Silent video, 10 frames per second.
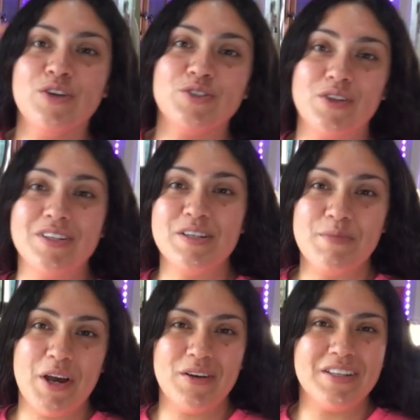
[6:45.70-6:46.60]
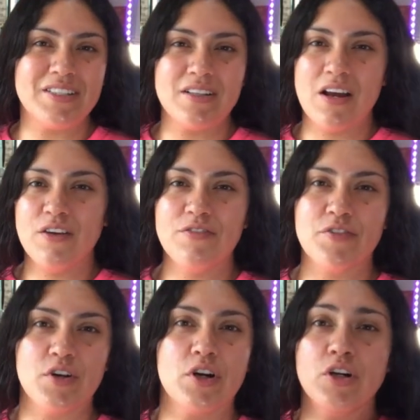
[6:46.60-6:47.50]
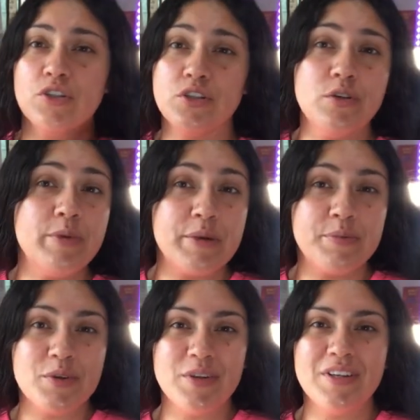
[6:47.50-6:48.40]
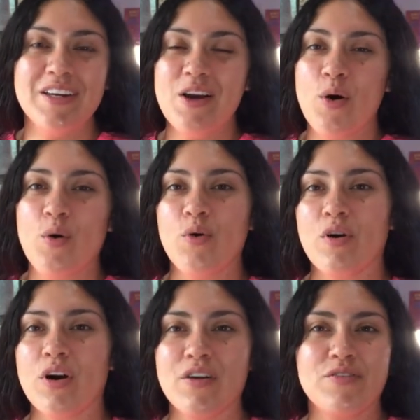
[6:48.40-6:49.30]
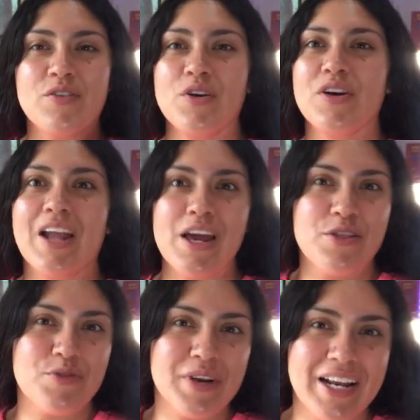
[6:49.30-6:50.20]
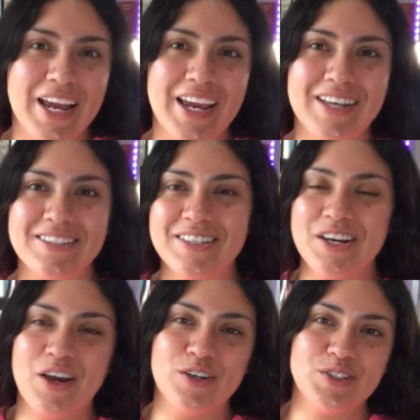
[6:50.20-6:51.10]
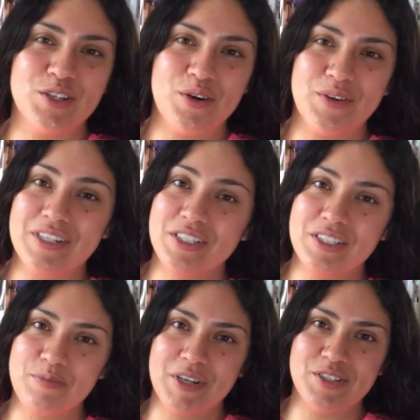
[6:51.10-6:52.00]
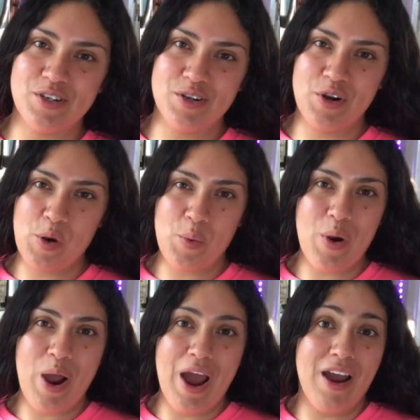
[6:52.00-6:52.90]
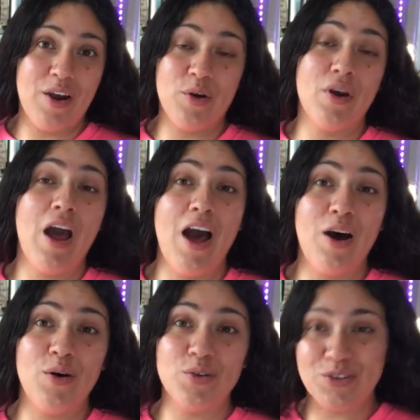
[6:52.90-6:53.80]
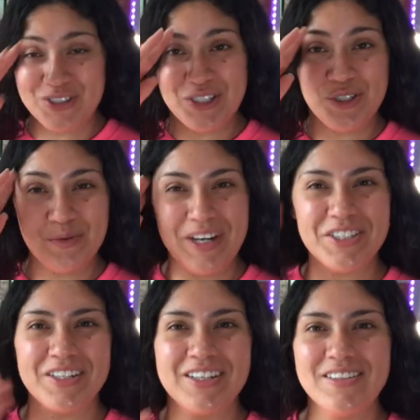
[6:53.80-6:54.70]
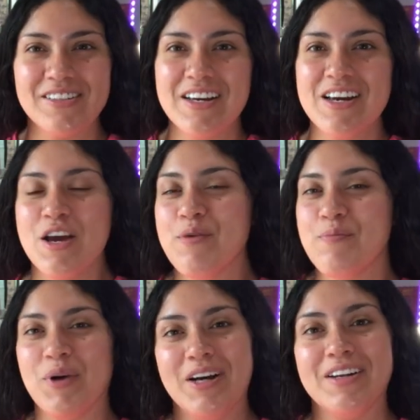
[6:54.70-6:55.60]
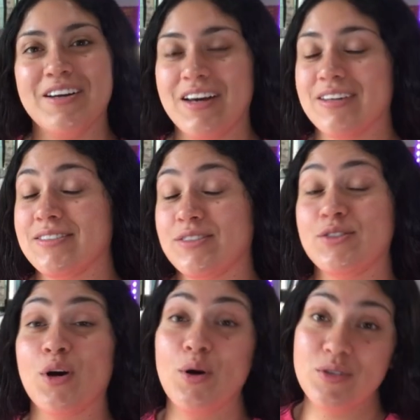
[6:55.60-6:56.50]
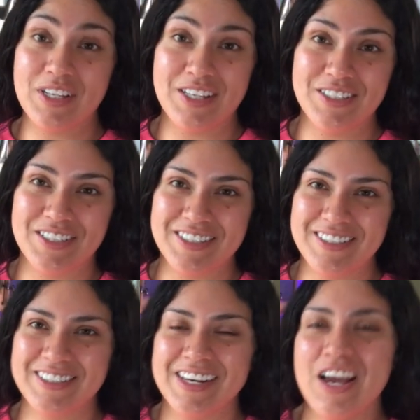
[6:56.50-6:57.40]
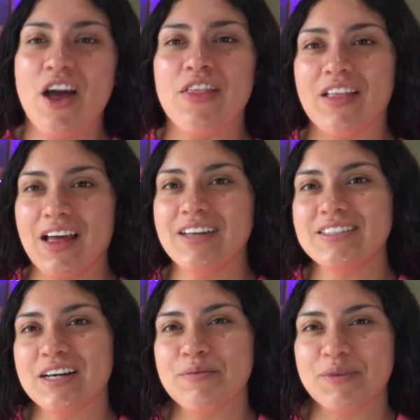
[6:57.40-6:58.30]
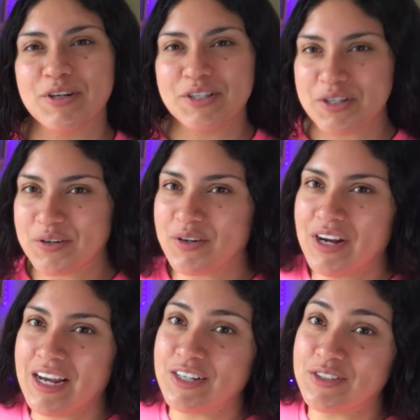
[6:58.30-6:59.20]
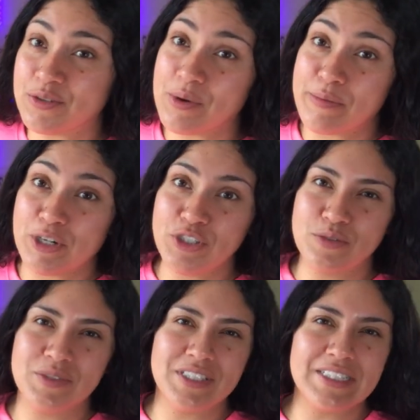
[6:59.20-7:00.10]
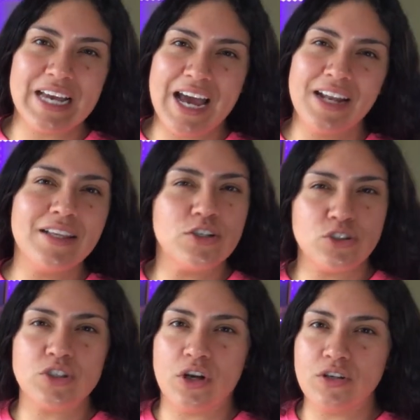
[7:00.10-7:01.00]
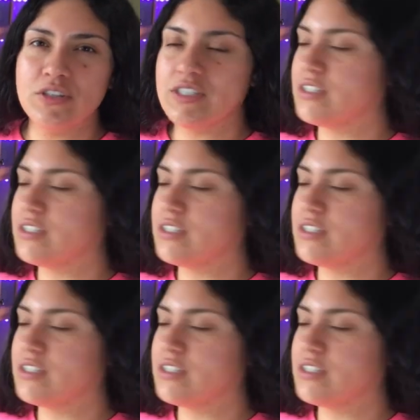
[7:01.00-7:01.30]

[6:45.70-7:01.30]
So this amount is enough for two people or for like three days. So it just depends on how your situation is but it's so delicious. The last thing I'm going to do to my mushrooms is to add a little salt.